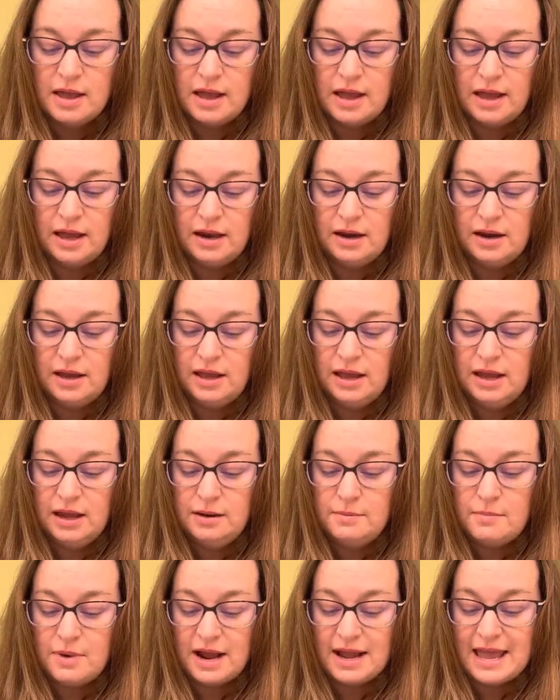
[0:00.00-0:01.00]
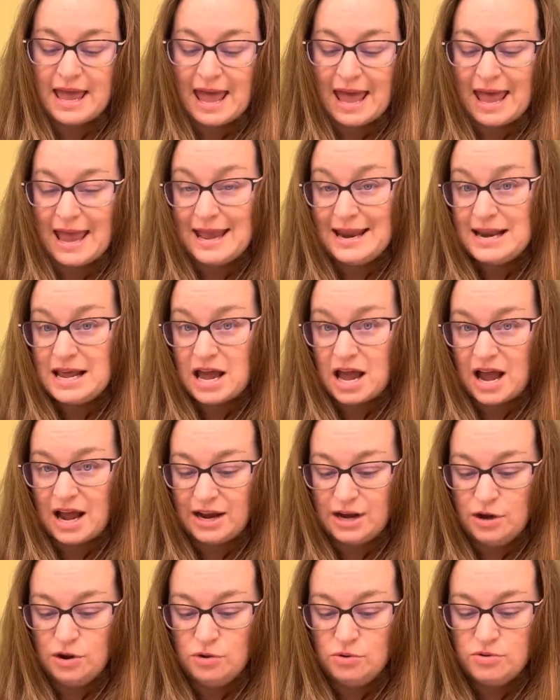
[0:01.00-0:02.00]
And in my head,
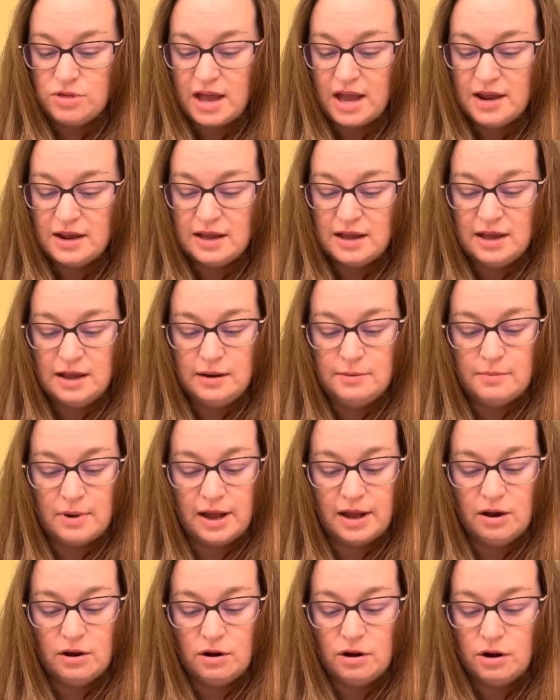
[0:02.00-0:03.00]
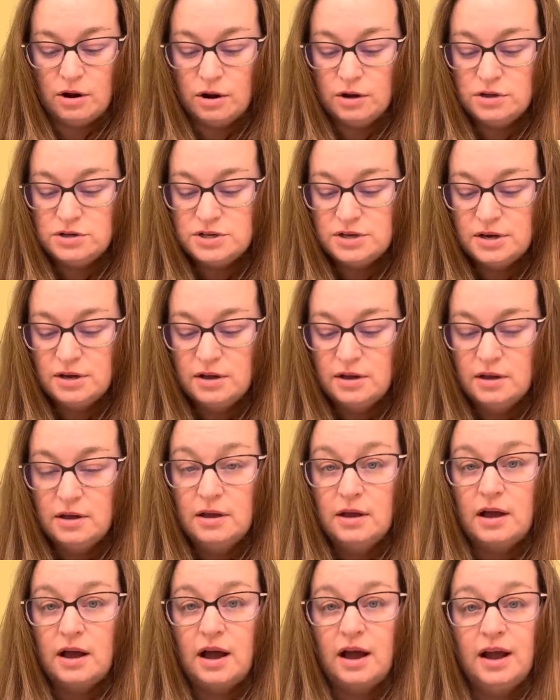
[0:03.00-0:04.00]
I knew that. In my heart,
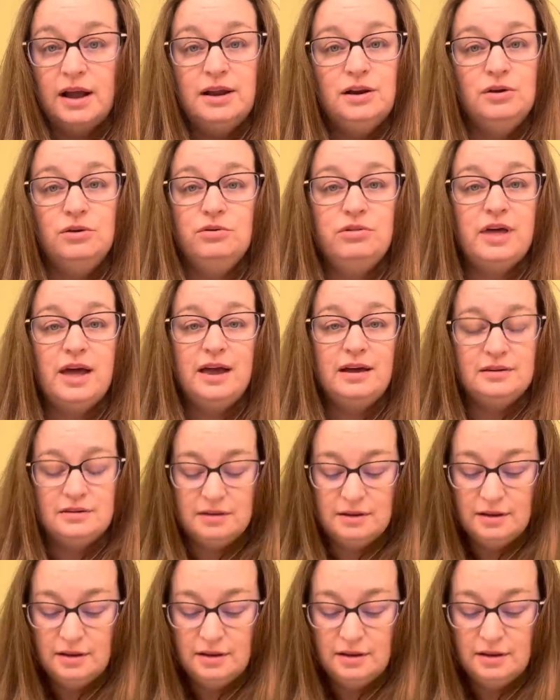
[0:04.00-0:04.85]
I knew that.